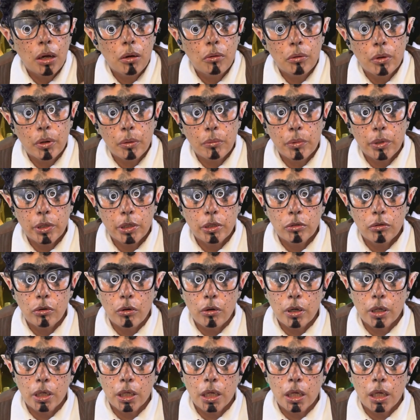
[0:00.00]
when we're
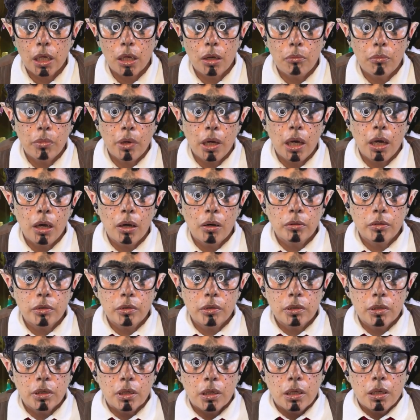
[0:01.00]
talking
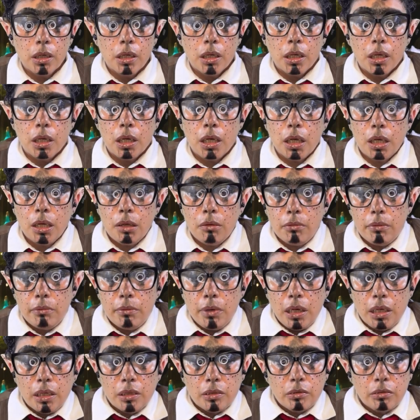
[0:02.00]
about a
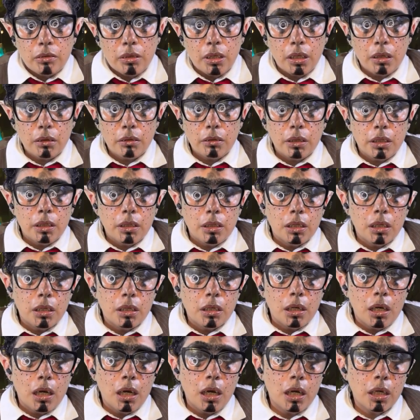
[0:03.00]
masculine
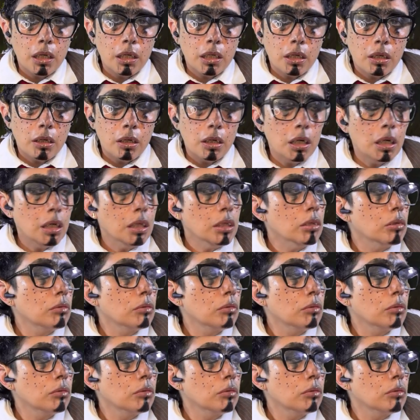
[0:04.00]
icon.